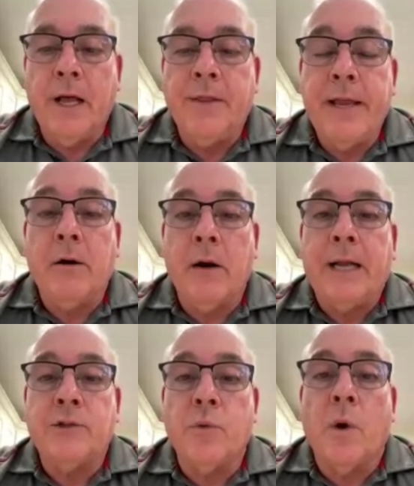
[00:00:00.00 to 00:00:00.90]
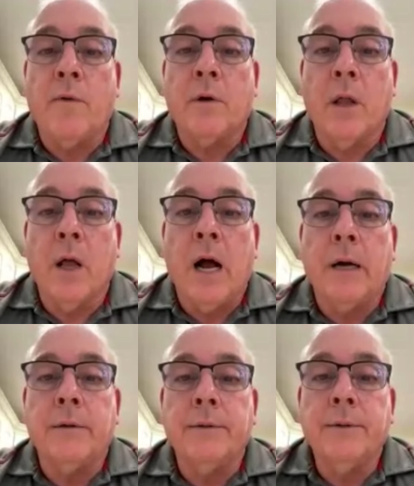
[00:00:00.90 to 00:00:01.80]
they are at 12
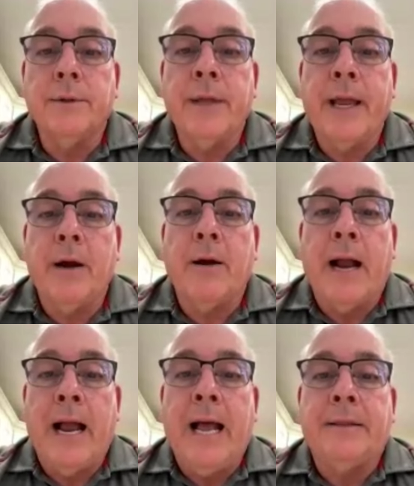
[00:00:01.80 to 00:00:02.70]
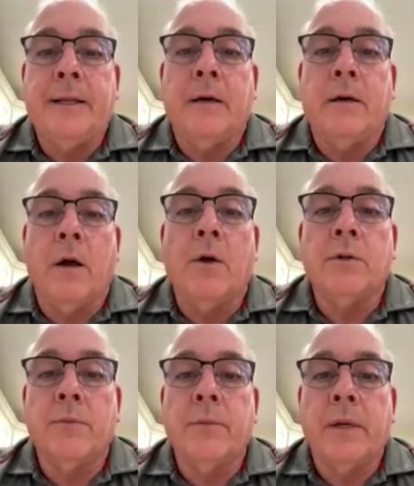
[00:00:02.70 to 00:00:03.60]
o'clock. They are at their
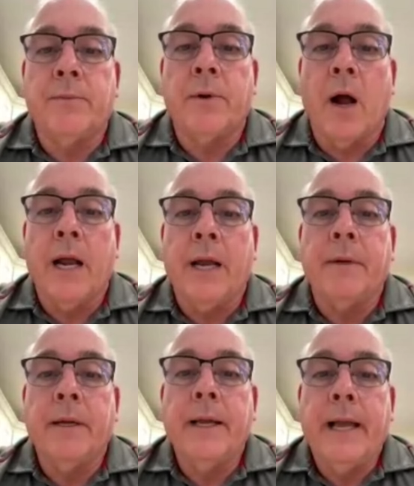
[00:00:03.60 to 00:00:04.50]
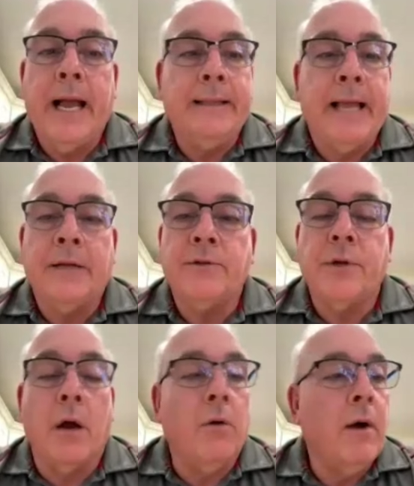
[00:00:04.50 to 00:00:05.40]
ultimate prime at that
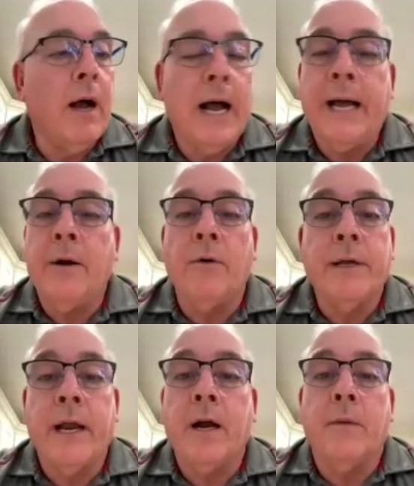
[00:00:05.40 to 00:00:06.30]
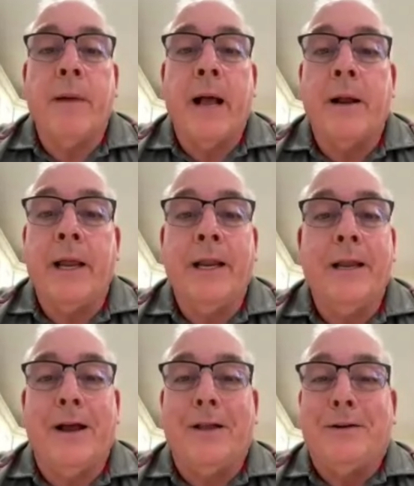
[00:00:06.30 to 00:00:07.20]
show. I don't care about
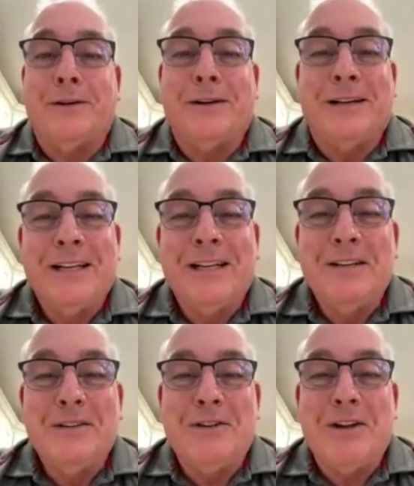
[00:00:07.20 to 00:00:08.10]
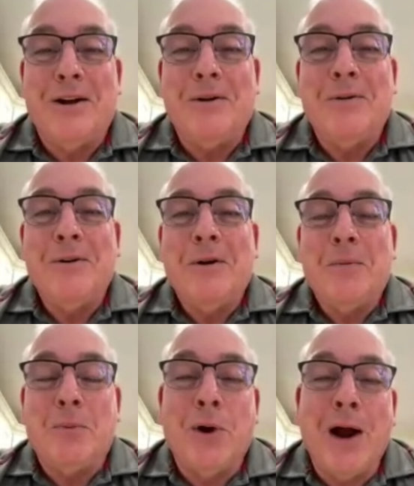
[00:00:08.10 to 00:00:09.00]
any other show
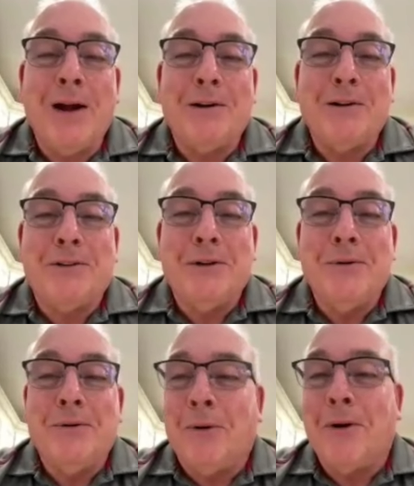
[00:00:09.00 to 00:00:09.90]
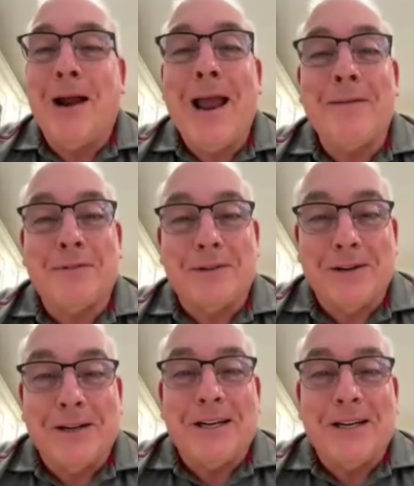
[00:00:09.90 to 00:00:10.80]
prior to or after.